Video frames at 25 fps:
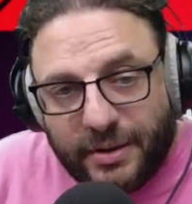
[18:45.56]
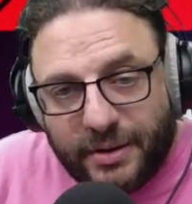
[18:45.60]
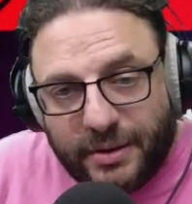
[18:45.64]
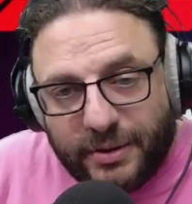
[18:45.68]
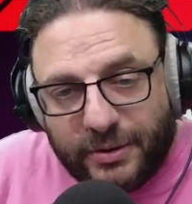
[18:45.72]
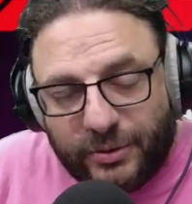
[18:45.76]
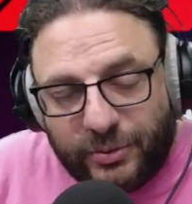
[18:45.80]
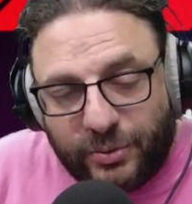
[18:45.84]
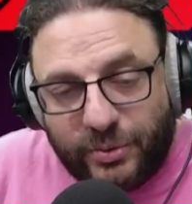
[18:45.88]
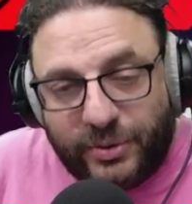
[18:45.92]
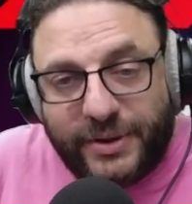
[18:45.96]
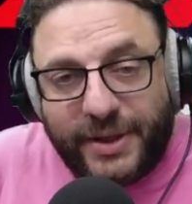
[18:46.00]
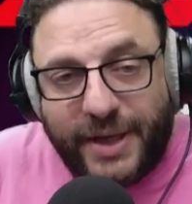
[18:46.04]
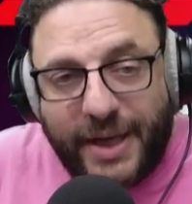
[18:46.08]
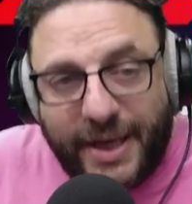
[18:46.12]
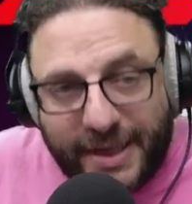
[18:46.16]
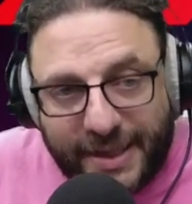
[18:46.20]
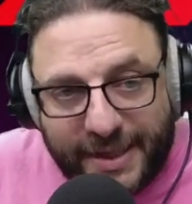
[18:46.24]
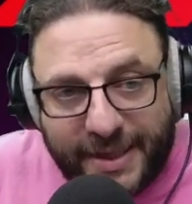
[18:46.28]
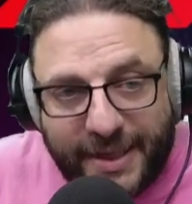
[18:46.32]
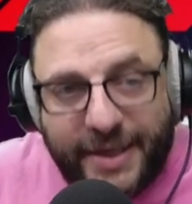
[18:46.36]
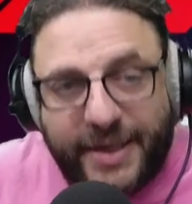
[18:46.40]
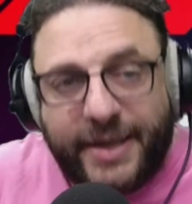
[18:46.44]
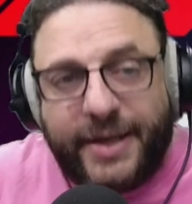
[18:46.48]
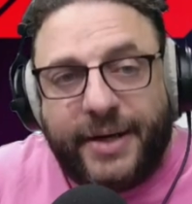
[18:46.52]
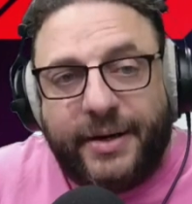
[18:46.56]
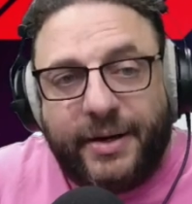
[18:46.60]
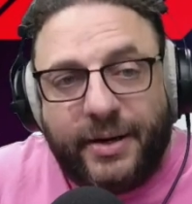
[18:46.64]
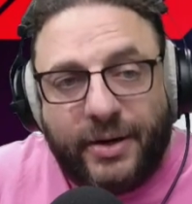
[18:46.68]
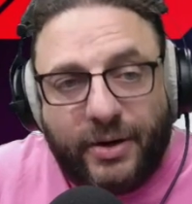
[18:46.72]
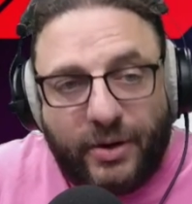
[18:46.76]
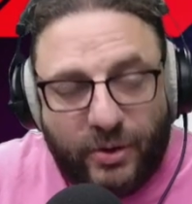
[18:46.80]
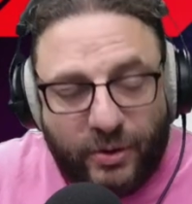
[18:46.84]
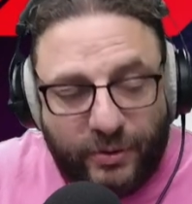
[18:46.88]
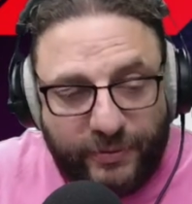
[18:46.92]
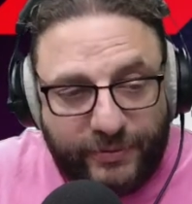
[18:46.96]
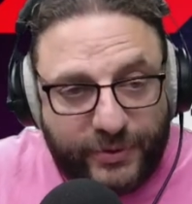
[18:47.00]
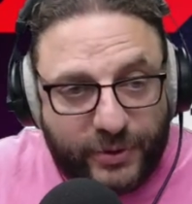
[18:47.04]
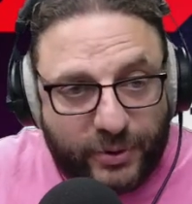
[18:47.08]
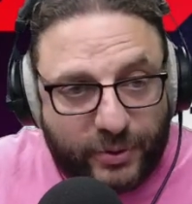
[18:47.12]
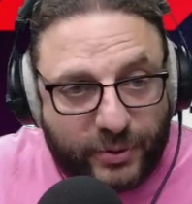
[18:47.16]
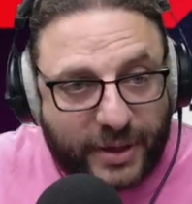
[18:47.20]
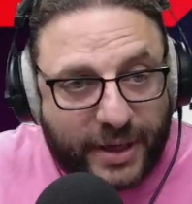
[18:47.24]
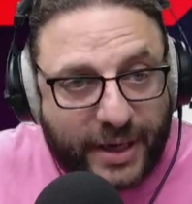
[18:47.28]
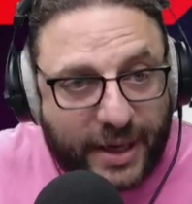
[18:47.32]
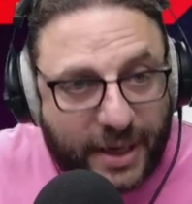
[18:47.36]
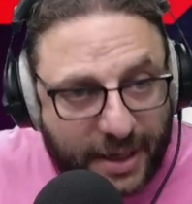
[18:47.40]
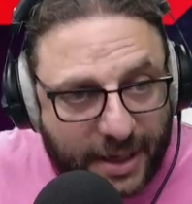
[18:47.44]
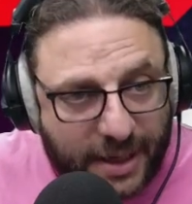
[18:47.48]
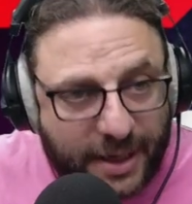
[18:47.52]
to take care of your
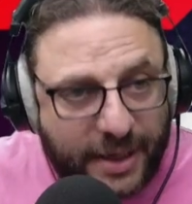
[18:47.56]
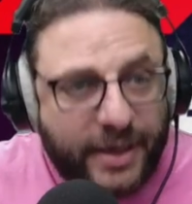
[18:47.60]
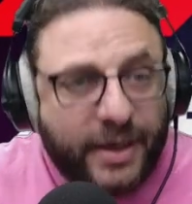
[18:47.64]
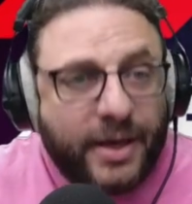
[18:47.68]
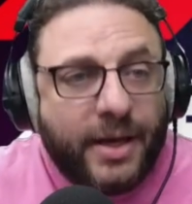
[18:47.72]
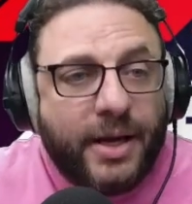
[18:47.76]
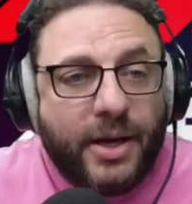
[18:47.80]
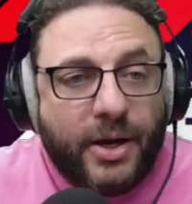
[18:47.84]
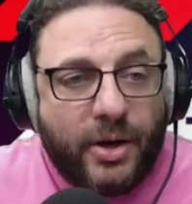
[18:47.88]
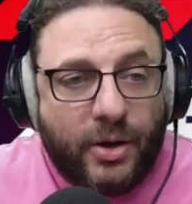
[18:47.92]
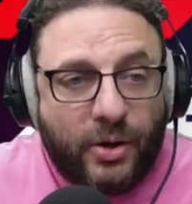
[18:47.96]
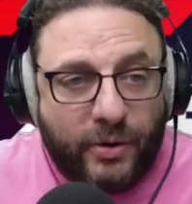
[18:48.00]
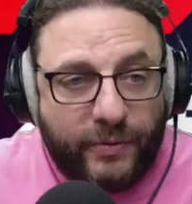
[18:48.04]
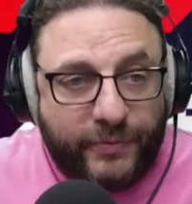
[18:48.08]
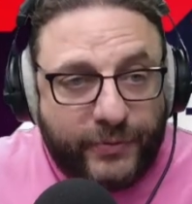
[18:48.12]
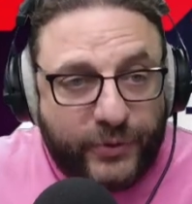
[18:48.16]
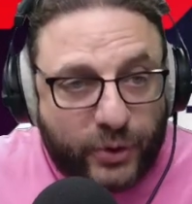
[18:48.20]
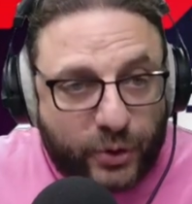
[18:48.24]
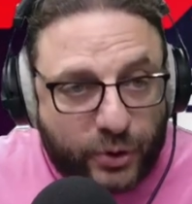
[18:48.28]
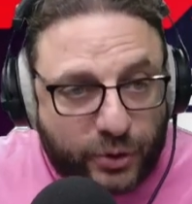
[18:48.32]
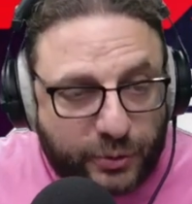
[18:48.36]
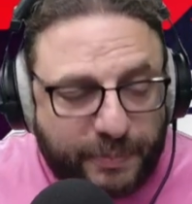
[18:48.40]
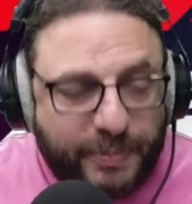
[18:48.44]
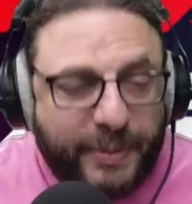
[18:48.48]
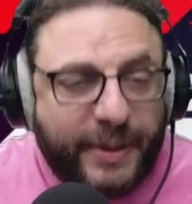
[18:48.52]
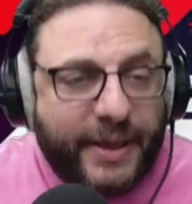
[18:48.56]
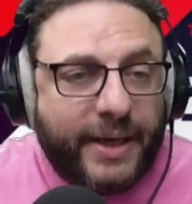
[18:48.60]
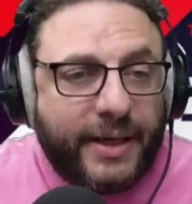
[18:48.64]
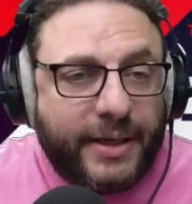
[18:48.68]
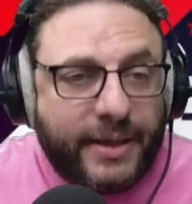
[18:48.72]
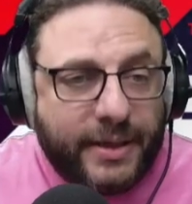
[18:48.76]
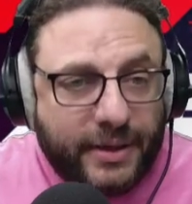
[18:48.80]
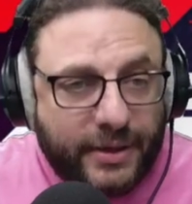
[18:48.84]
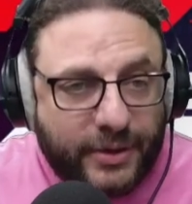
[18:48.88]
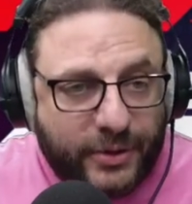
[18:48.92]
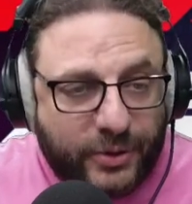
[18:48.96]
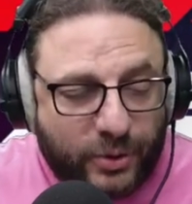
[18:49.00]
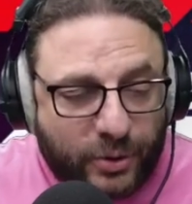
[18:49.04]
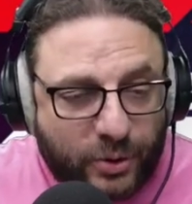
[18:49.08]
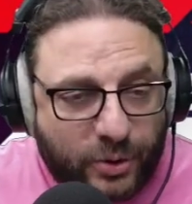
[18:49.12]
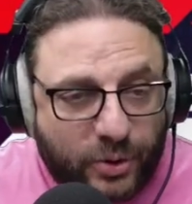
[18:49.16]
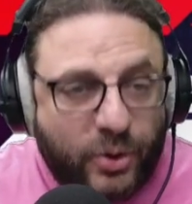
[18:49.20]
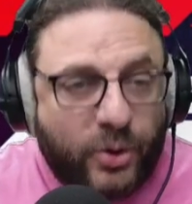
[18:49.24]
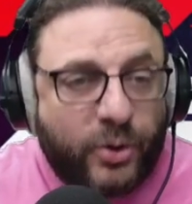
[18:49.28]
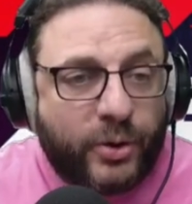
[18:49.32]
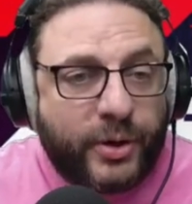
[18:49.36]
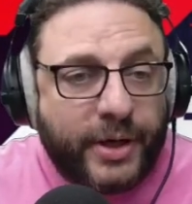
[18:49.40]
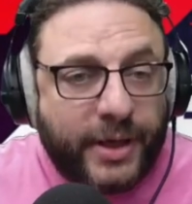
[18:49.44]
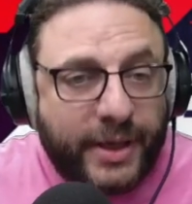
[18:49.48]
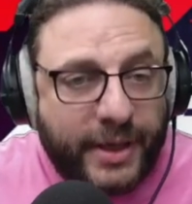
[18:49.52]
car, of your speed, your
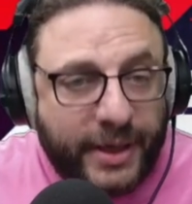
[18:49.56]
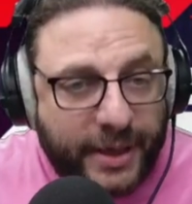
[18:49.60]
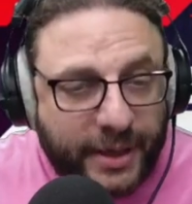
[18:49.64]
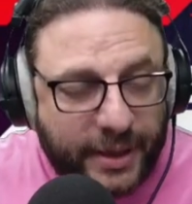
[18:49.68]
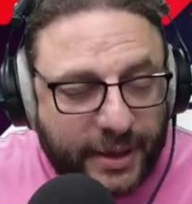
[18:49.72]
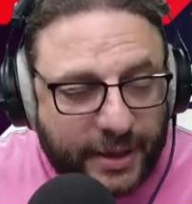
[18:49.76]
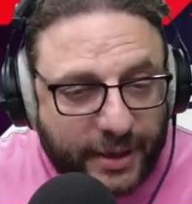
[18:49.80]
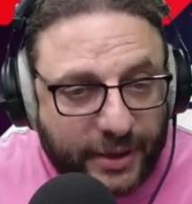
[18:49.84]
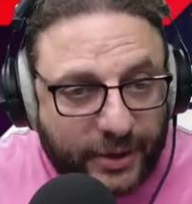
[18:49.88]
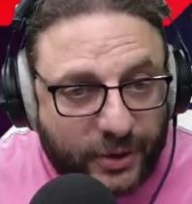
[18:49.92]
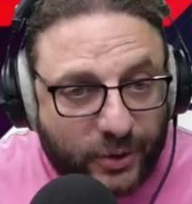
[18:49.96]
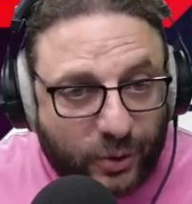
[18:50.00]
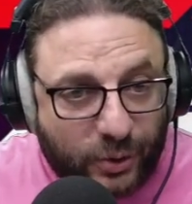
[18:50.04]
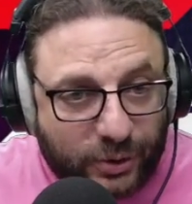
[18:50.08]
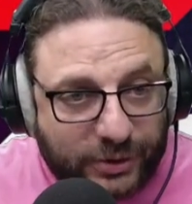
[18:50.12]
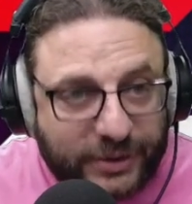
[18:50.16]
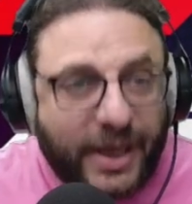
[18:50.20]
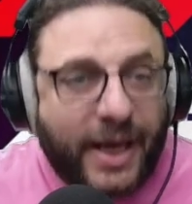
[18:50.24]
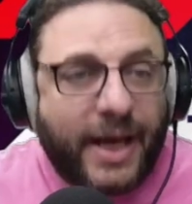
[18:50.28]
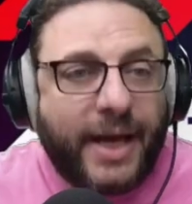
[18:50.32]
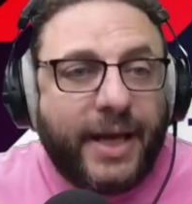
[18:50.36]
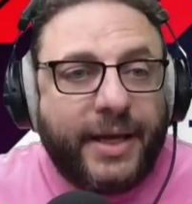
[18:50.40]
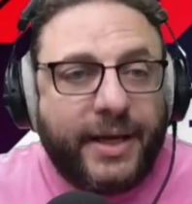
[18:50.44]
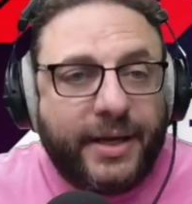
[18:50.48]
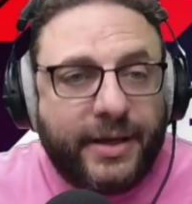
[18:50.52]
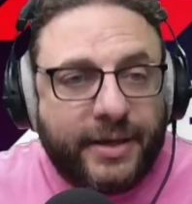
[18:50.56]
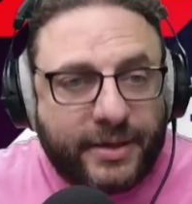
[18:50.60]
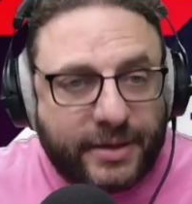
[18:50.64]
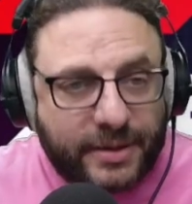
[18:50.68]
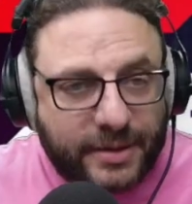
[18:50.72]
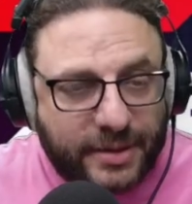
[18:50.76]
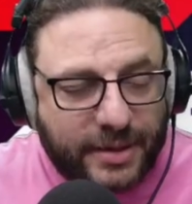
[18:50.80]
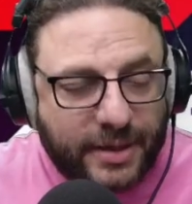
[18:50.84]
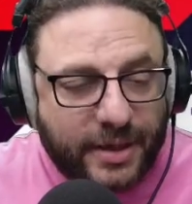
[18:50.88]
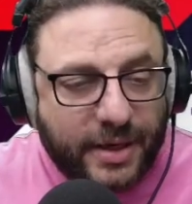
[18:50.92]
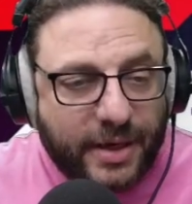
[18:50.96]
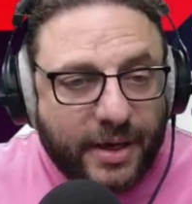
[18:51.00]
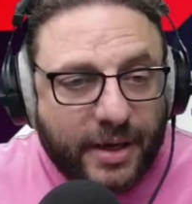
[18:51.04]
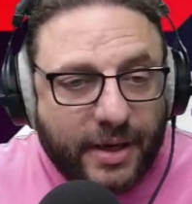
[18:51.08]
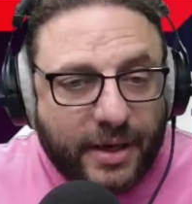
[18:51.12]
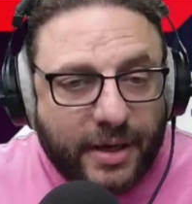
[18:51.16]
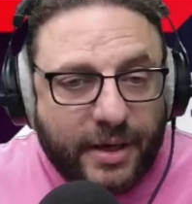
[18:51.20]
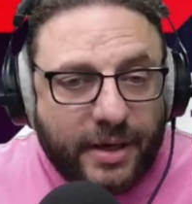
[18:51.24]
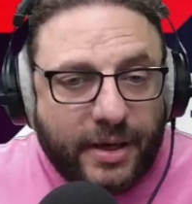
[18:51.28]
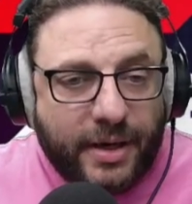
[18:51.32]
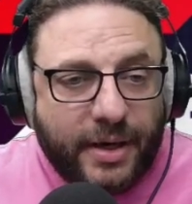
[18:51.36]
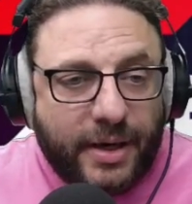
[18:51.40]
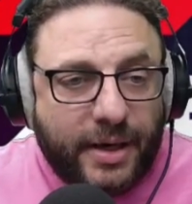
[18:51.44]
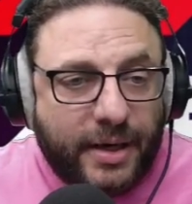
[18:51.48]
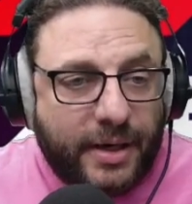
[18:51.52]
cornering, your tires,
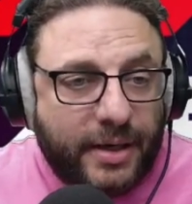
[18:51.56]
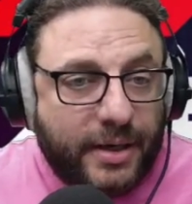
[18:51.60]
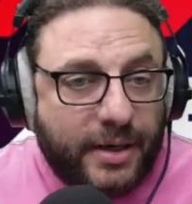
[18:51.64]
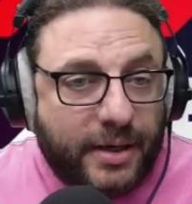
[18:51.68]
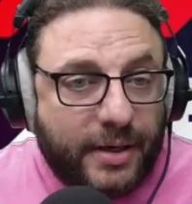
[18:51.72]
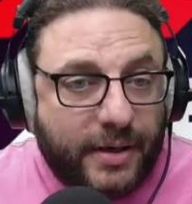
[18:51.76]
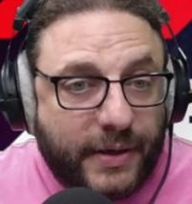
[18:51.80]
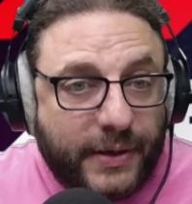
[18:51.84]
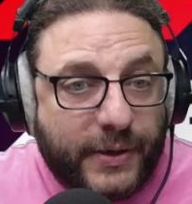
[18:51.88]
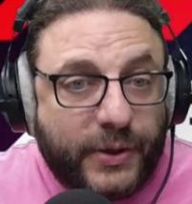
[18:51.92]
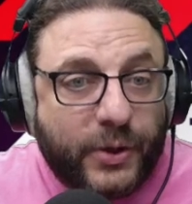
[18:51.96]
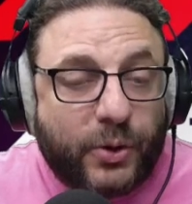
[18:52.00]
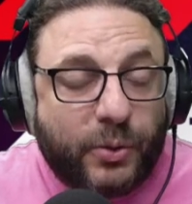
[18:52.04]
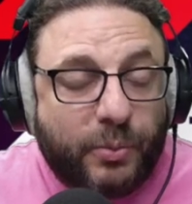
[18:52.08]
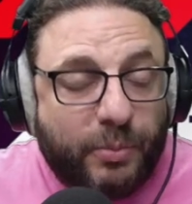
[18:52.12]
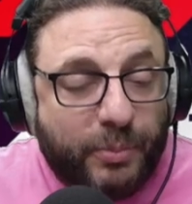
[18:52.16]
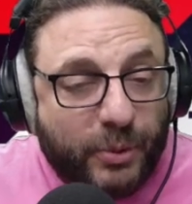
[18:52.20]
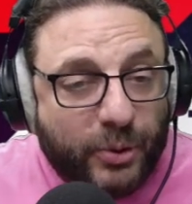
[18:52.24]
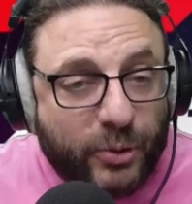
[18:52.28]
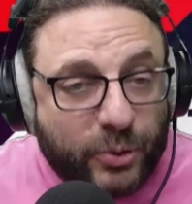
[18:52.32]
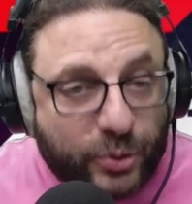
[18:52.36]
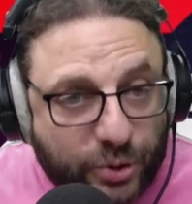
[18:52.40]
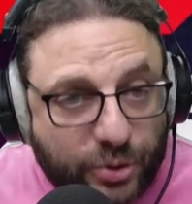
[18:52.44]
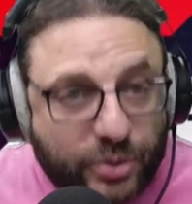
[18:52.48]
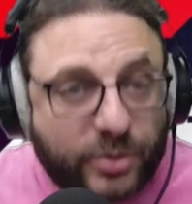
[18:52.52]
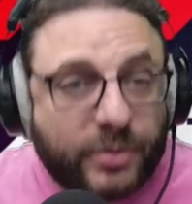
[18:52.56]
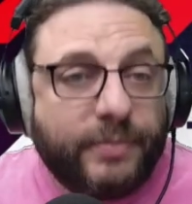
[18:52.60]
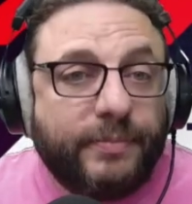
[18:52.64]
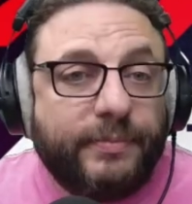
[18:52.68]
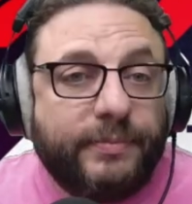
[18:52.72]
your boost,